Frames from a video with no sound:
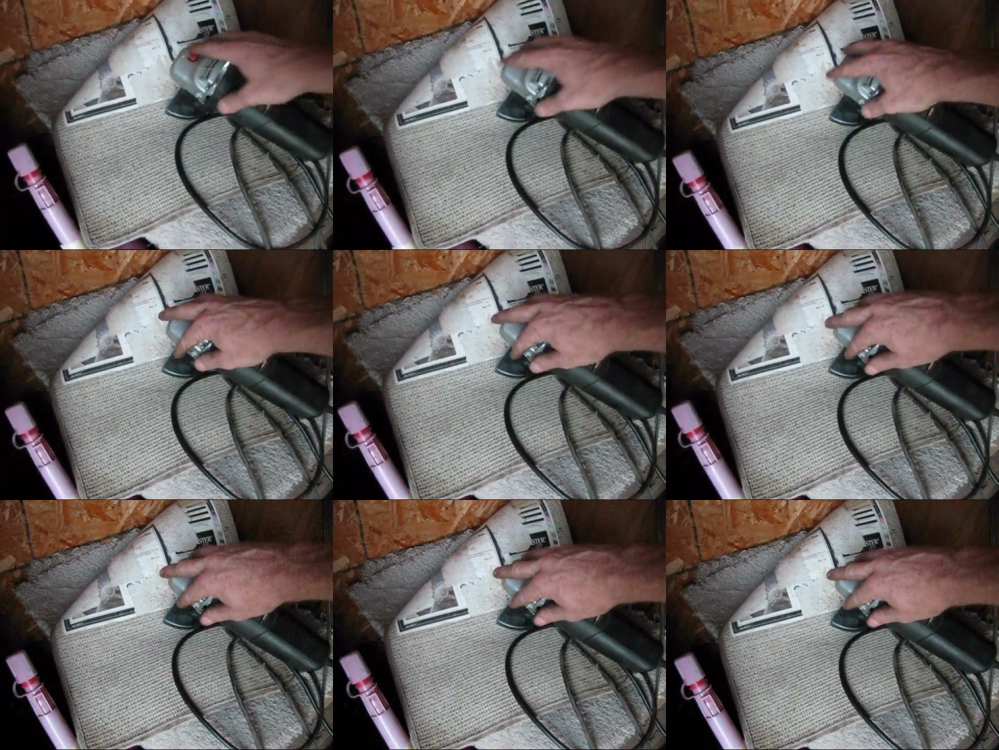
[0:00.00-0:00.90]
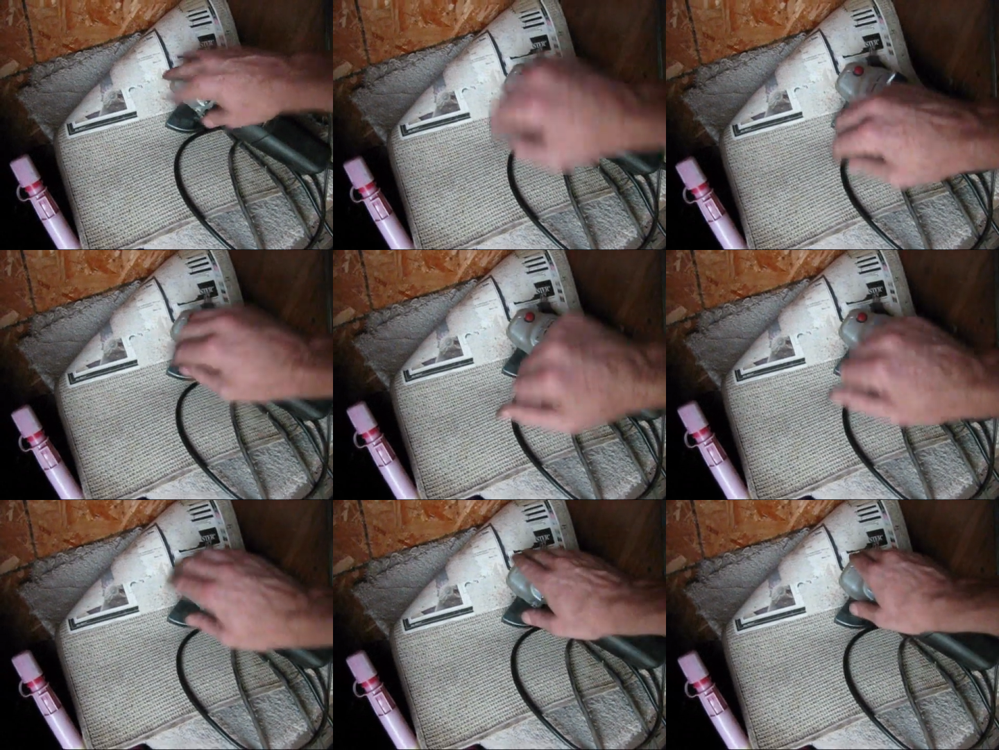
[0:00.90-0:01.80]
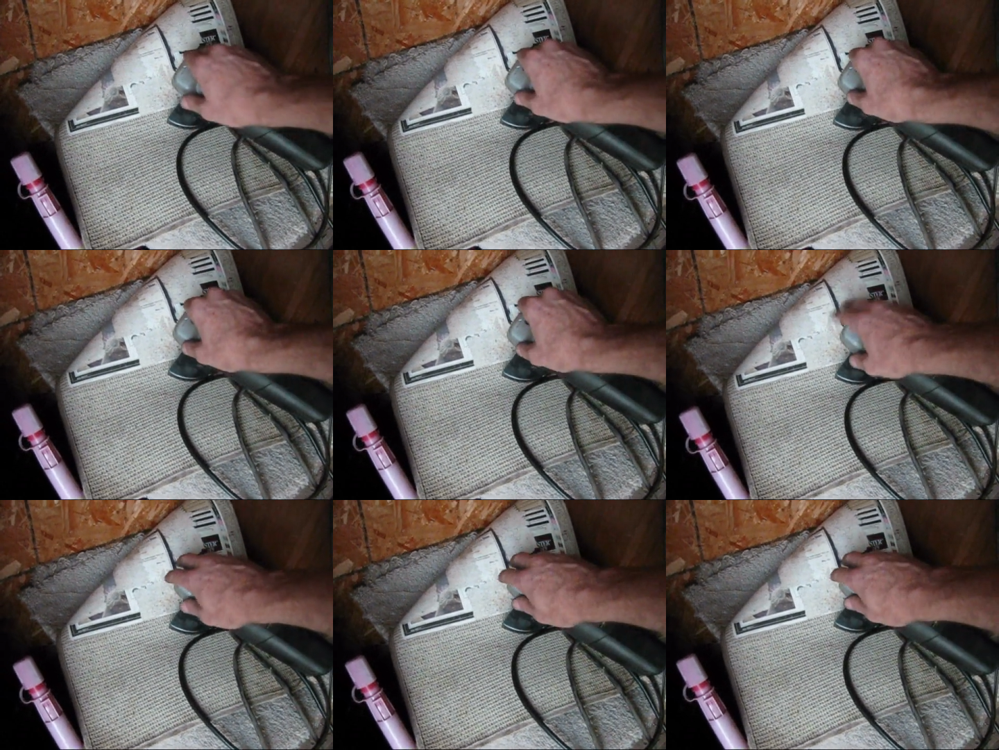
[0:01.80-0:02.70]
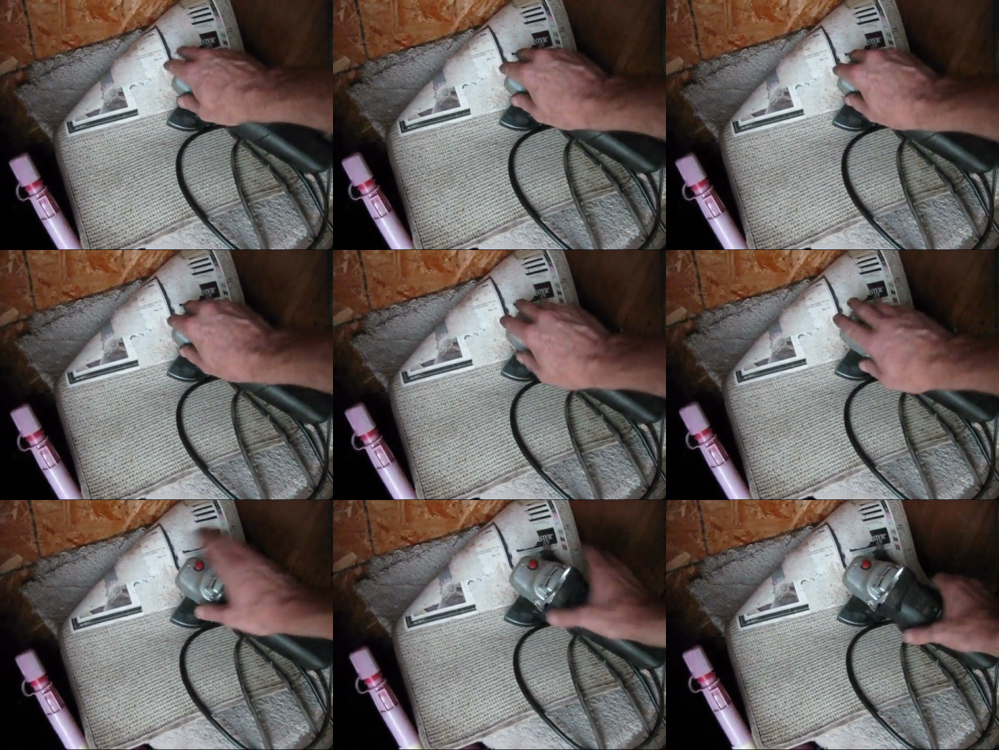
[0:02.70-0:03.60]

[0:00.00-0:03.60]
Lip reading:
Nobody's mouth can be seen.